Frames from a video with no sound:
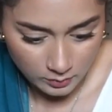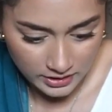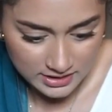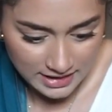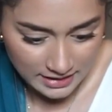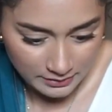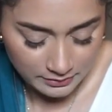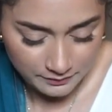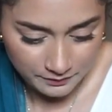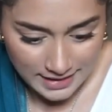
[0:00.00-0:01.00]
one
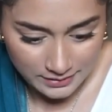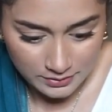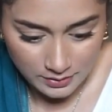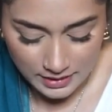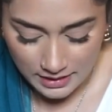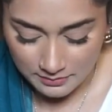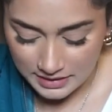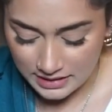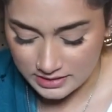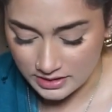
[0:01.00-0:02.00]
down. I don't know how
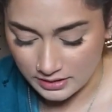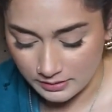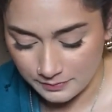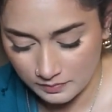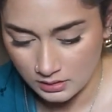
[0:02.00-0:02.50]
many to go.